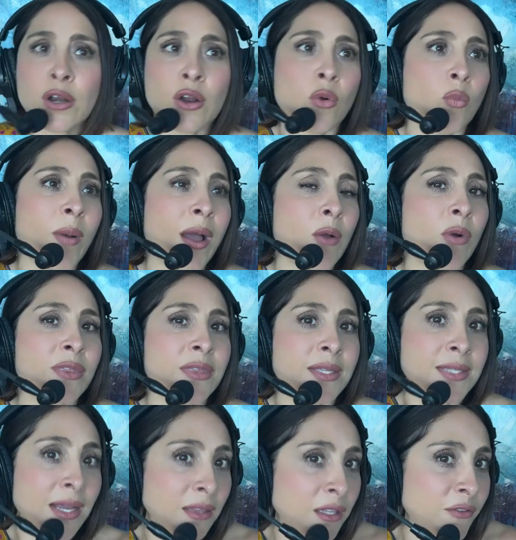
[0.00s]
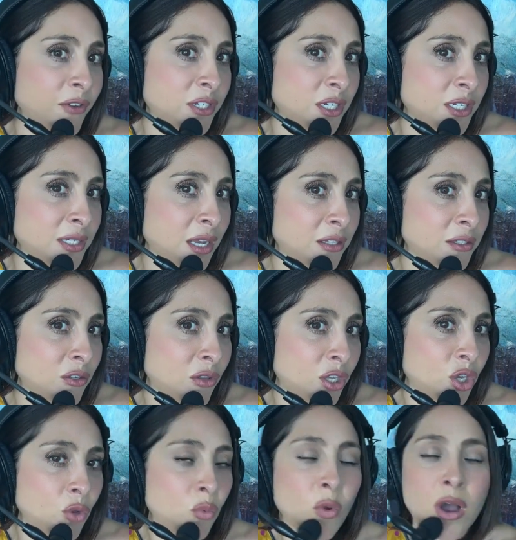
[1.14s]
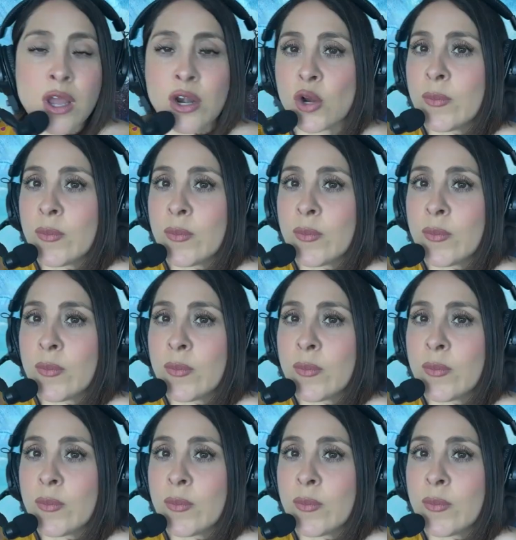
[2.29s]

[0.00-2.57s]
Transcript: or by what the television tells you that you want,